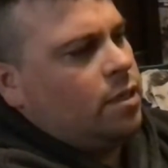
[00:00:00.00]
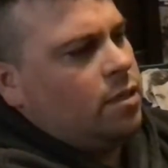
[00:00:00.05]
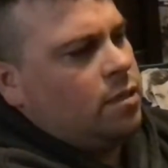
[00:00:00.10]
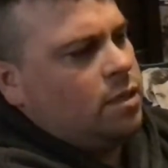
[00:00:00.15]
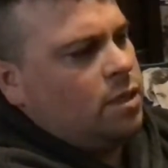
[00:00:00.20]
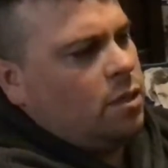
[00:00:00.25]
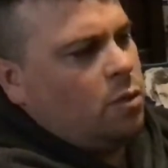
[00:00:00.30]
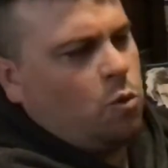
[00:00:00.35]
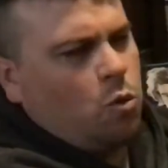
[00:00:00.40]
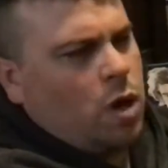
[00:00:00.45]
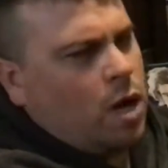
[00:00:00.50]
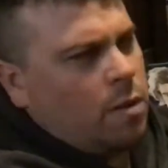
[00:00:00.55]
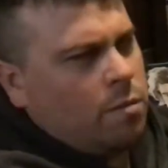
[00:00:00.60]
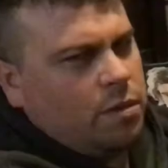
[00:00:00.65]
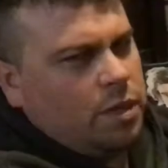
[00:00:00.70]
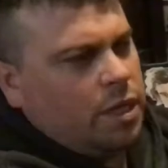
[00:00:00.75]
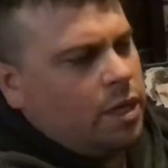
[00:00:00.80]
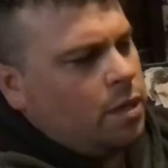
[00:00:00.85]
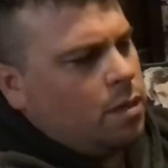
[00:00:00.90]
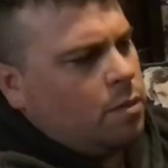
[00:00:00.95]
It's a little
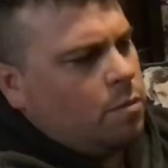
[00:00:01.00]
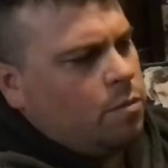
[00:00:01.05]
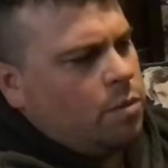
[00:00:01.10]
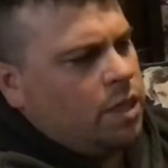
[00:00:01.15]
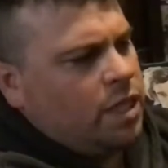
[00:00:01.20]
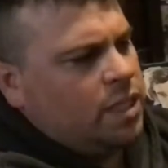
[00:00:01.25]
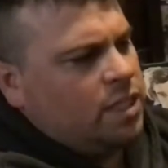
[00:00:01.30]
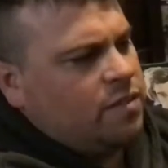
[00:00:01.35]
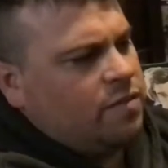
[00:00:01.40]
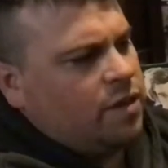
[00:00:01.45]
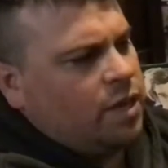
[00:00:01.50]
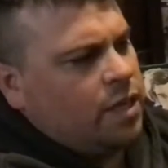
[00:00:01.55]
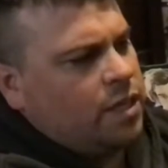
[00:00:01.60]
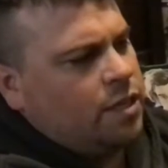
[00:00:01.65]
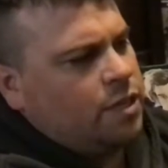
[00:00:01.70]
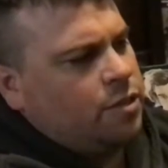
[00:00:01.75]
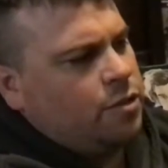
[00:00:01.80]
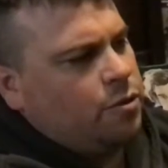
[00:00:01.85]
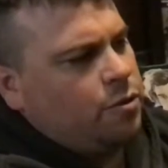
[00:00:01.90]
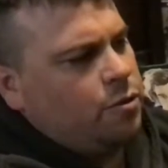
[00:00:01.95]
wobbly, but that's fine
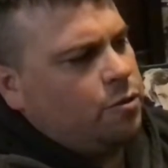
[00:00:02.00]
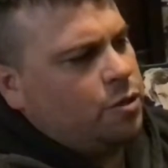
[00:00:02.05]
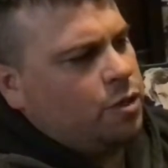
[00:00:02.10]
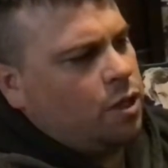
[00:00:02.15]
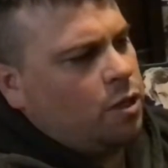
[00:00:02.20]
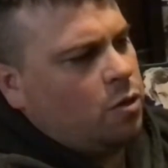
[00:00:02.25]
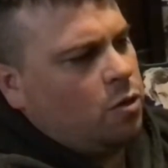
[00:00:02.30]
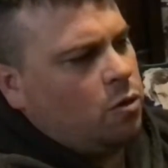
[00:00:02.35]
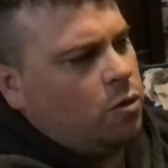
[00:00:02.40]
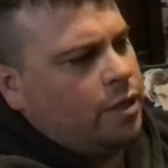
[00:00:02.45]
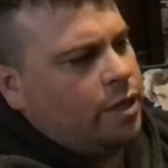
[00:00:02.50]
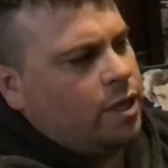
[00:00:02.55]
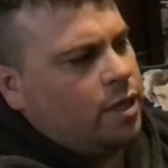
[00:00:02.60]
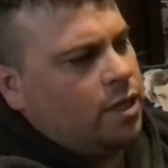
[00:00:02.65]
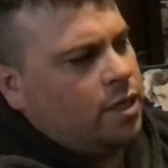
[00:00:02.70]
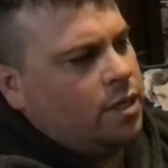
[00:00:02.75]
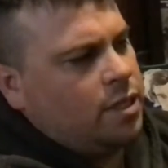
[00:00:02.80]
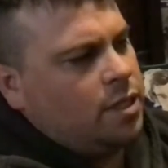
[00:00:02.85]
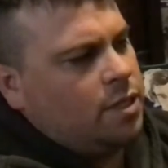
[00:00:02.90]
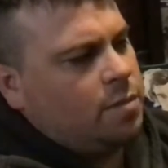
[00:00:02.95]
because you're usually holding
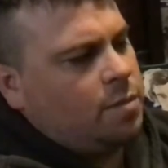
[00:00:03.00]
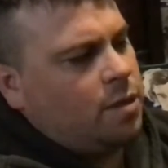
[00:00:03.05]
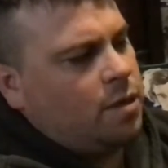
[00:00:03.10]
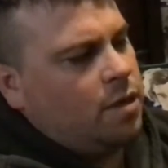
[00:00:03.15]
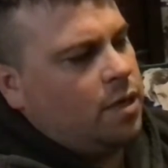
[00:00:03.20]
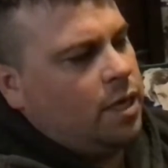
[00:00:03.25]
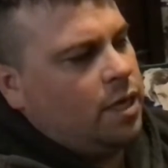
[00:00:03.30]
onto this part,